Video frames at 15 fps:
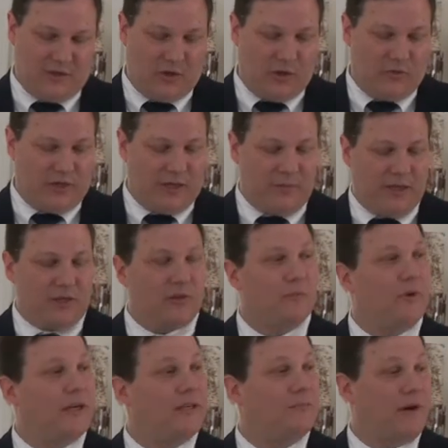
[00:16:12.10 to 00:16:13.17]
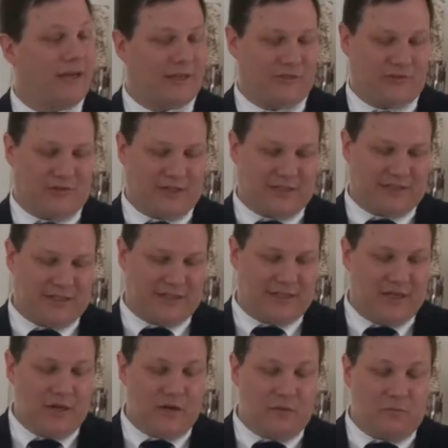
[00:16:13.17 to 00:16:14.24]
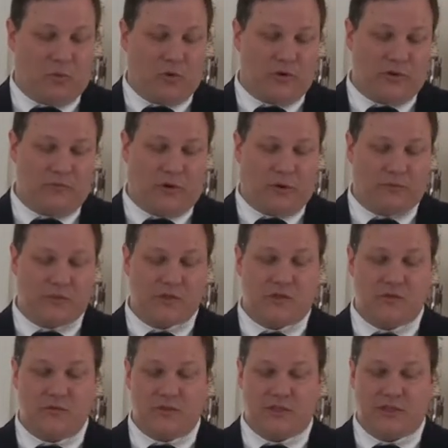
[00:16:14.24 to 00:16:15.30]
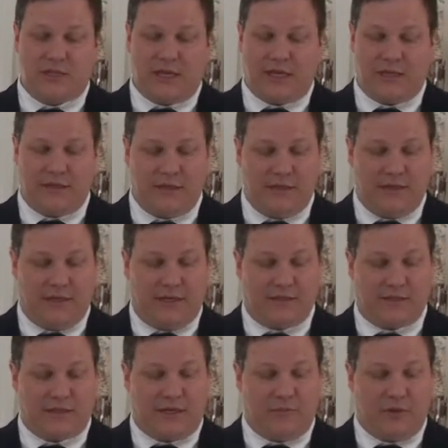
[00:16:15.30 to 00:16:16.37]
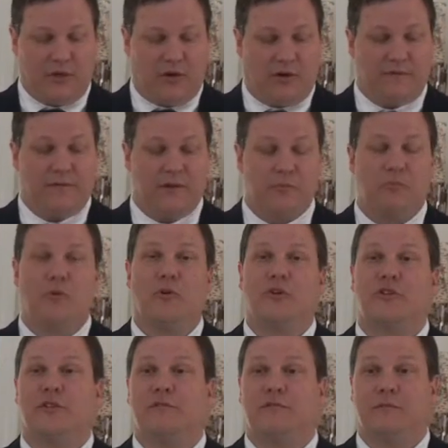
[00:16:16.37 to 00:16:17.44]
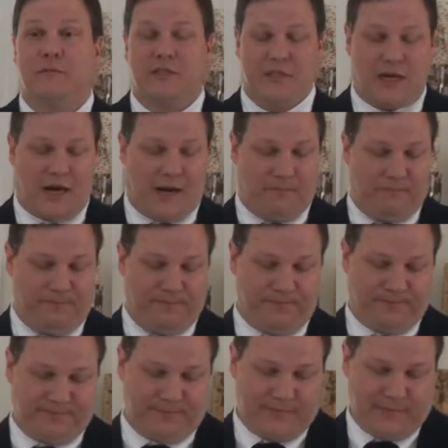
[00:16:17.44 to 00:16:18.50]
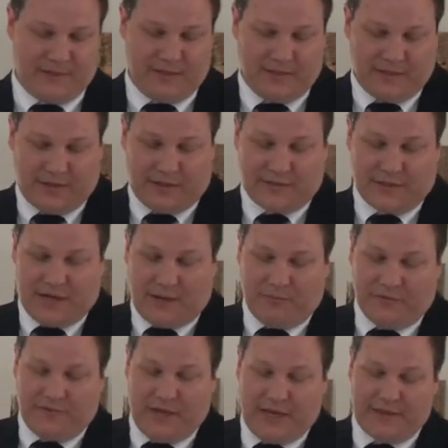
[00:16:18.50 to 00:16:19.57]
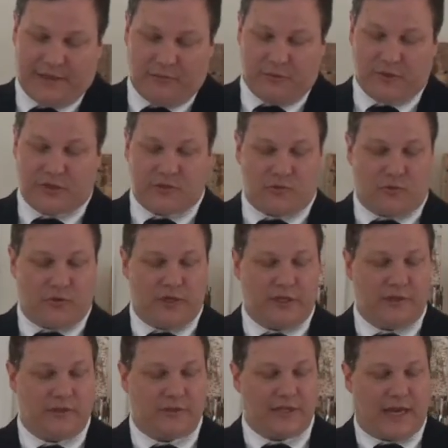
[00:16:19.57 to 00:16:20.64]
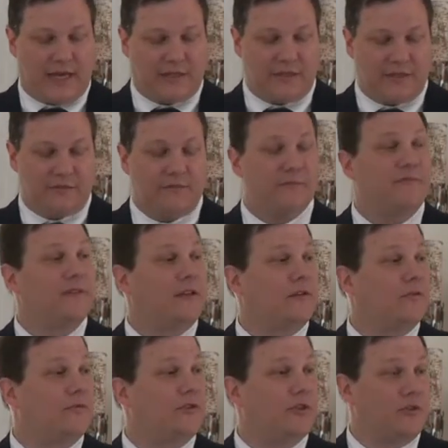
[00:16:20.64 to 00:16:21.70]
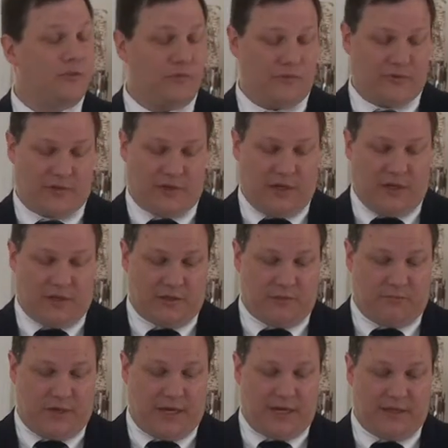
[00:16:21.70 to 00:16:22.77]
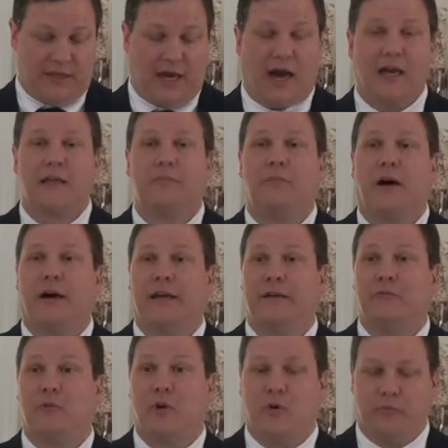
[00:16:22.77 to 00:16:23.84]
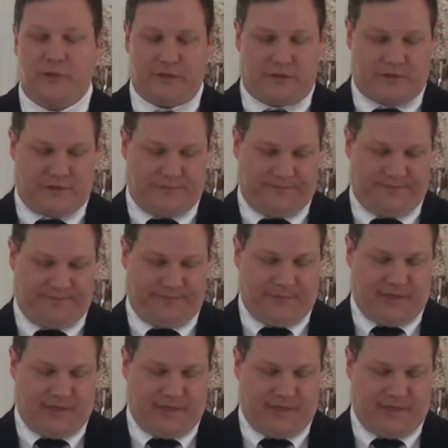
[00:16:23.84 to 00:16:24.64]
No, they made their money by collecting more than what was due the state and skimming off their portion from the top. On top of that, they were extorting their taxes from fellow Jews to pay the occupying Romans.